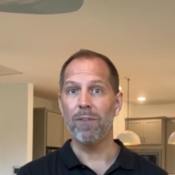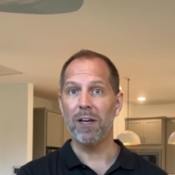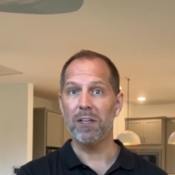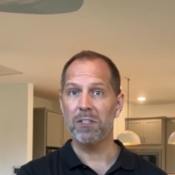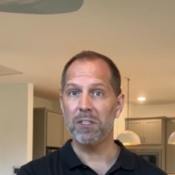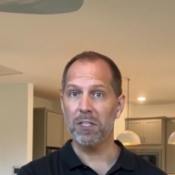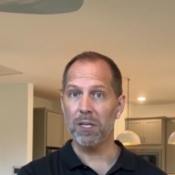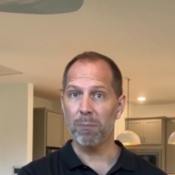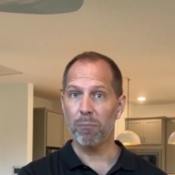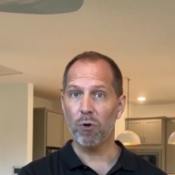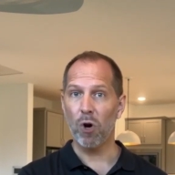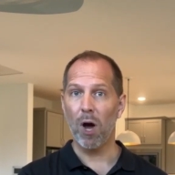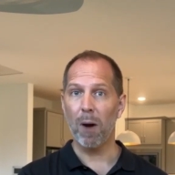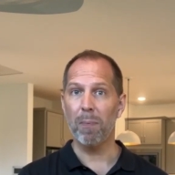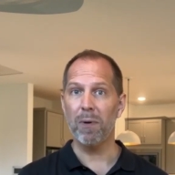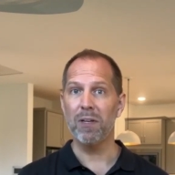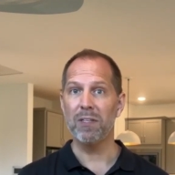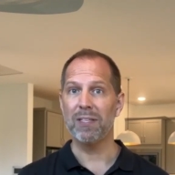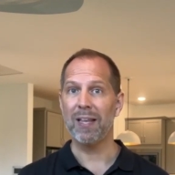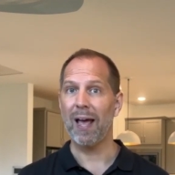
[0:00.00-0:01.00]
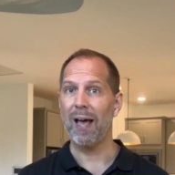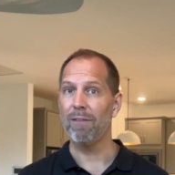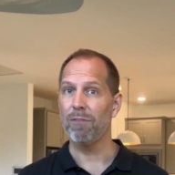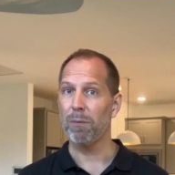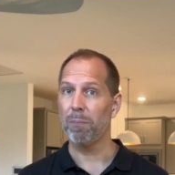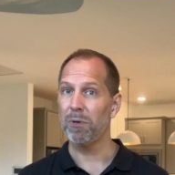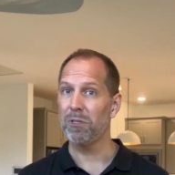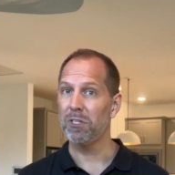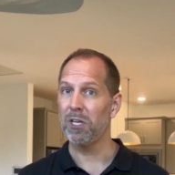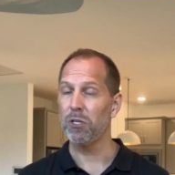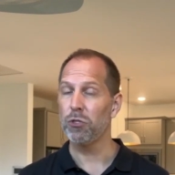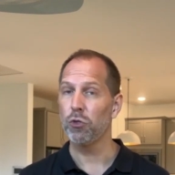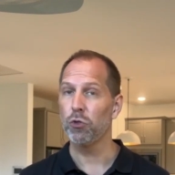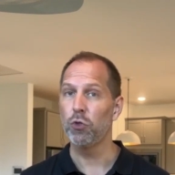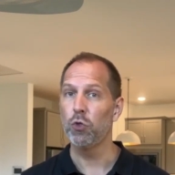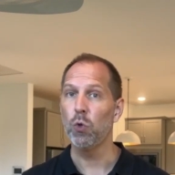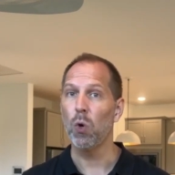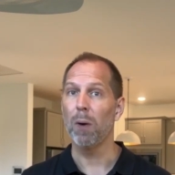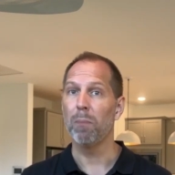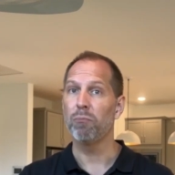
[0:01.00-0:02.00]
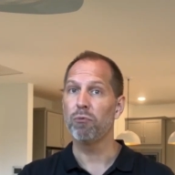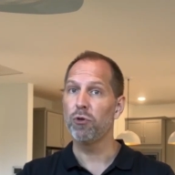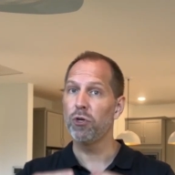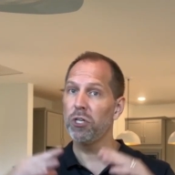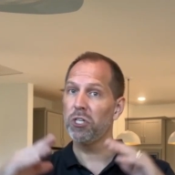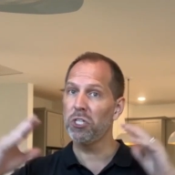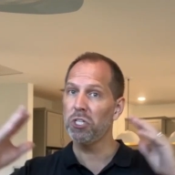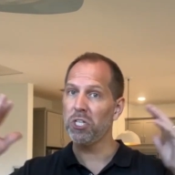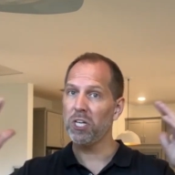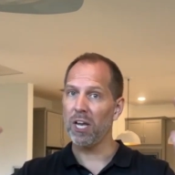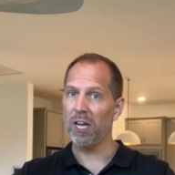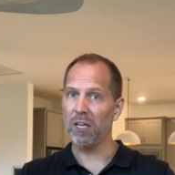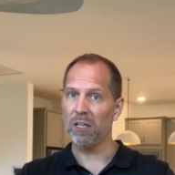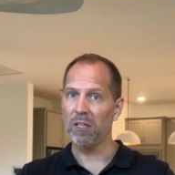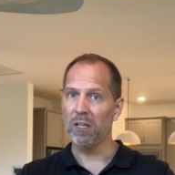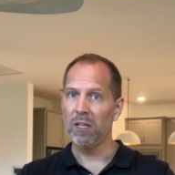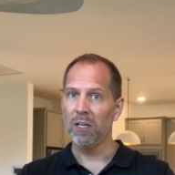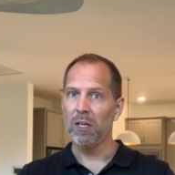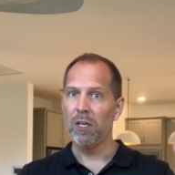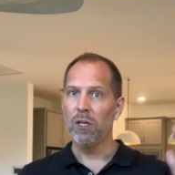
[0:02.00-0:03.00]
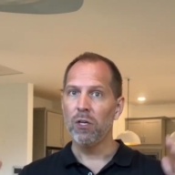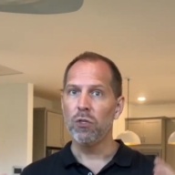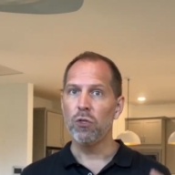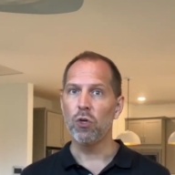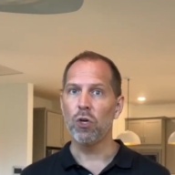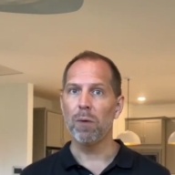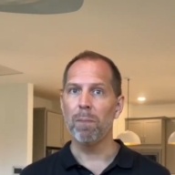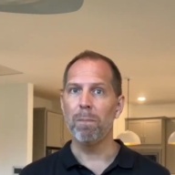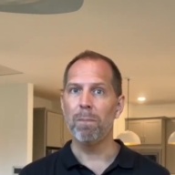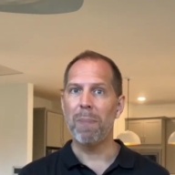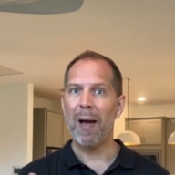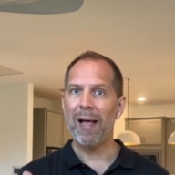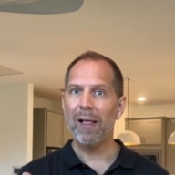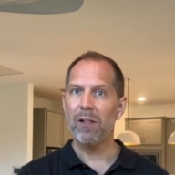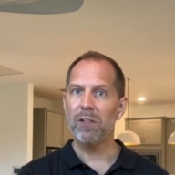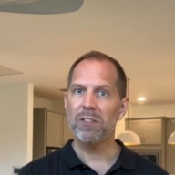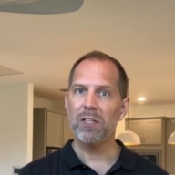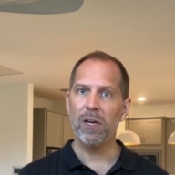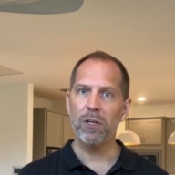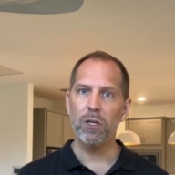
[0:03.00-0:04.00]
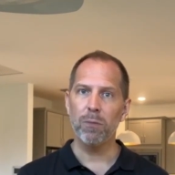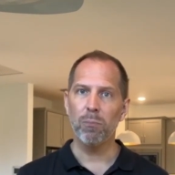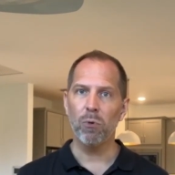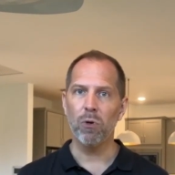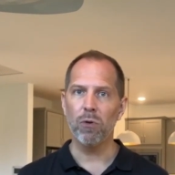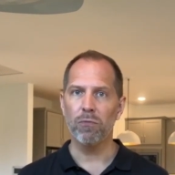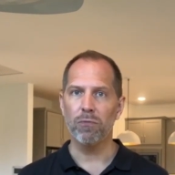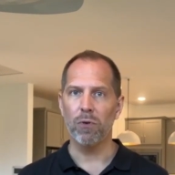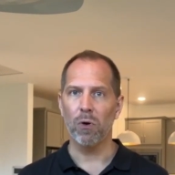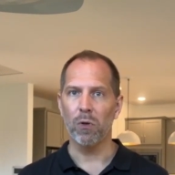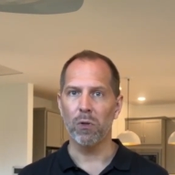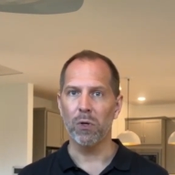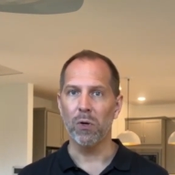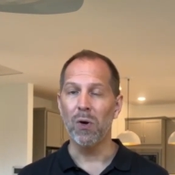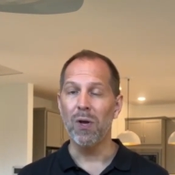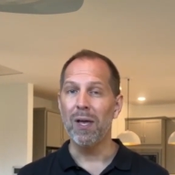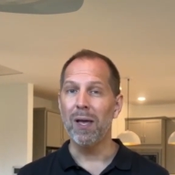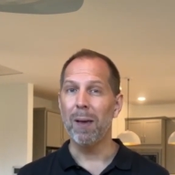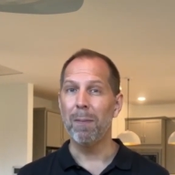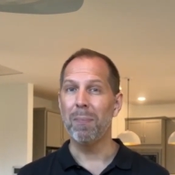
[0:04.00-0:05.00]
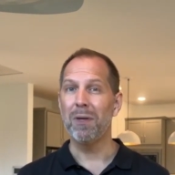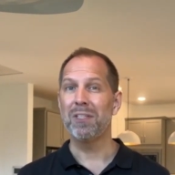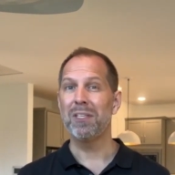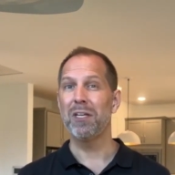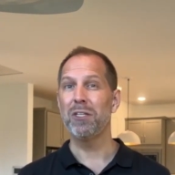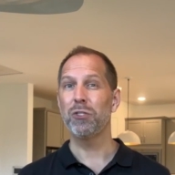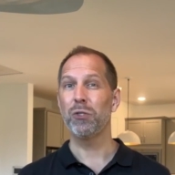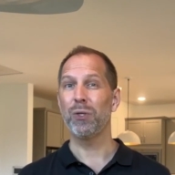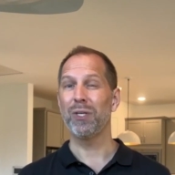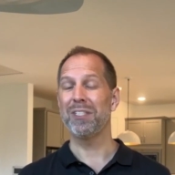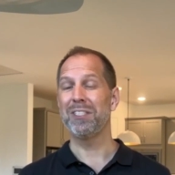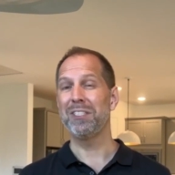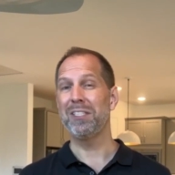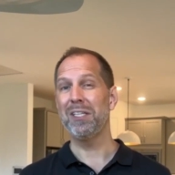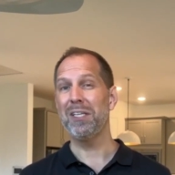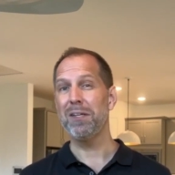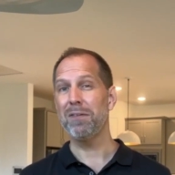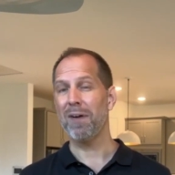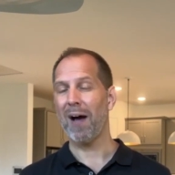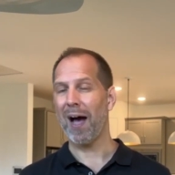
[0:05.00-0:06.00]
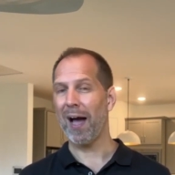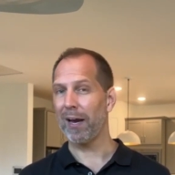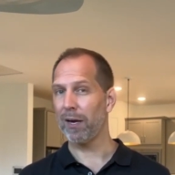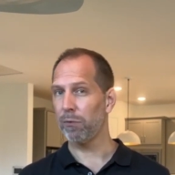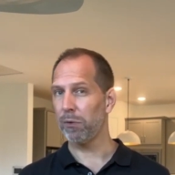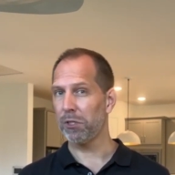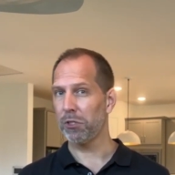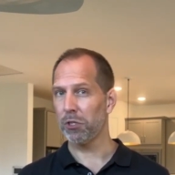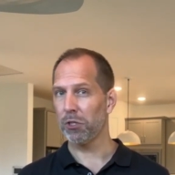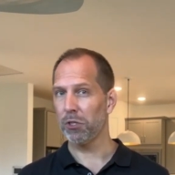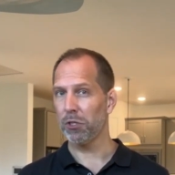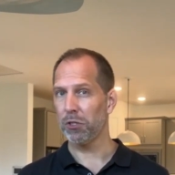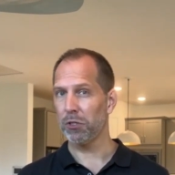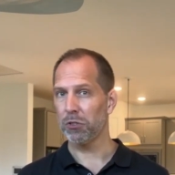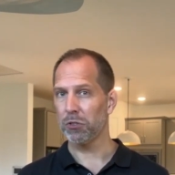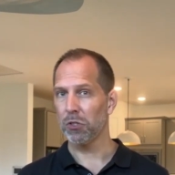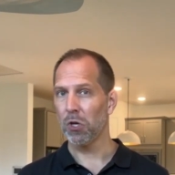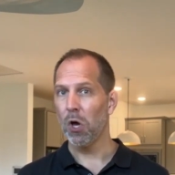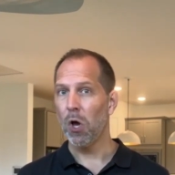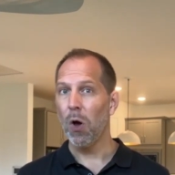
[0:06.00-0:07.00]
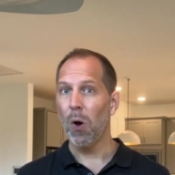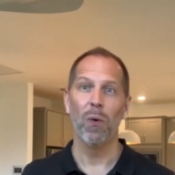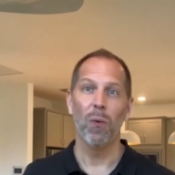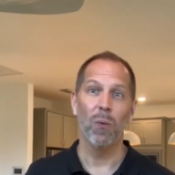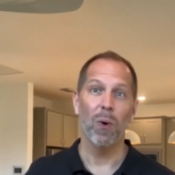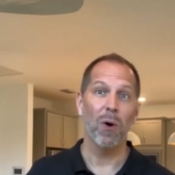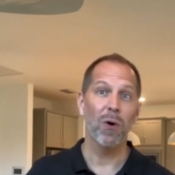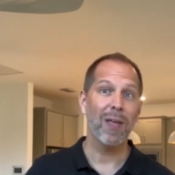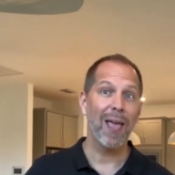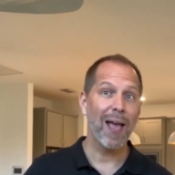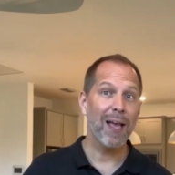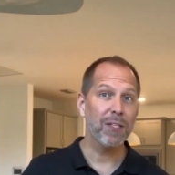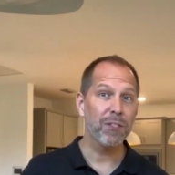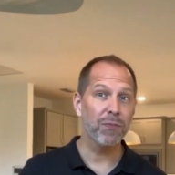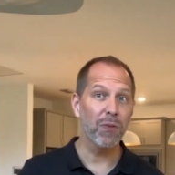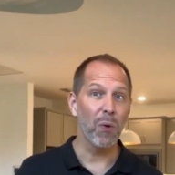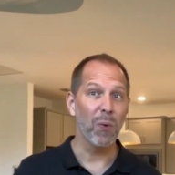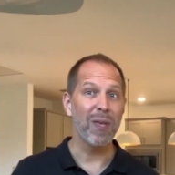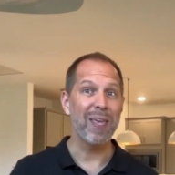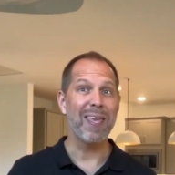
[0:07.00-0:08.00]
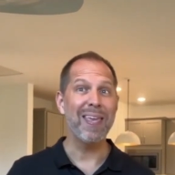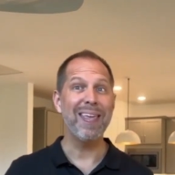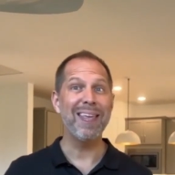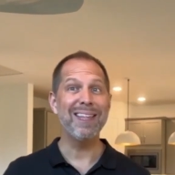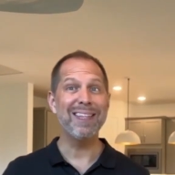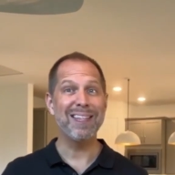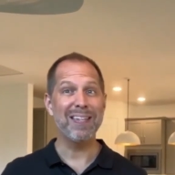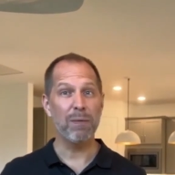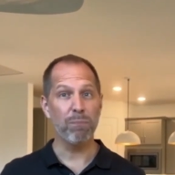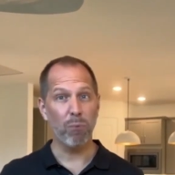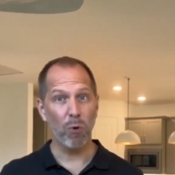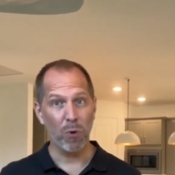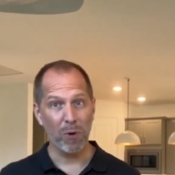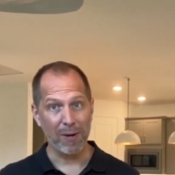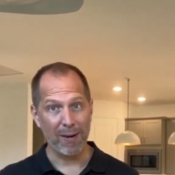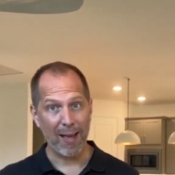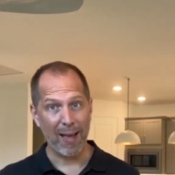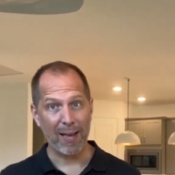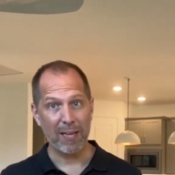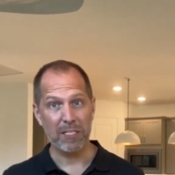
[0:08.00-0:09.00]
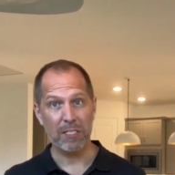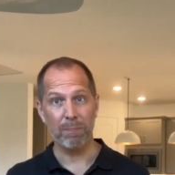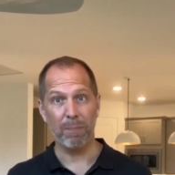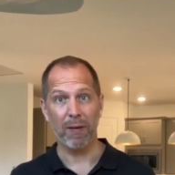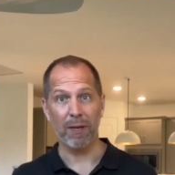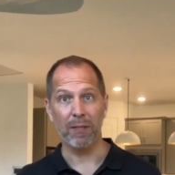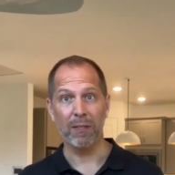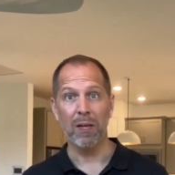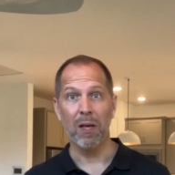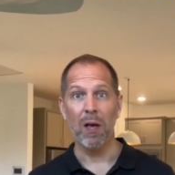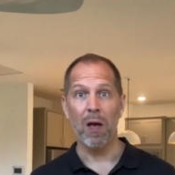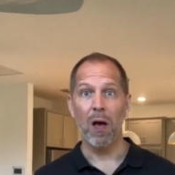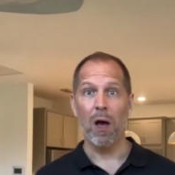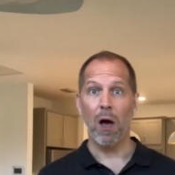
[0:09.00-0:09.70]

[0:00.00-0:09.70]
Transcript: investing in properties that have the potential to appreciate, you can balance out your portfolio and potentially achieve higher returns. While cash flow is an important aspect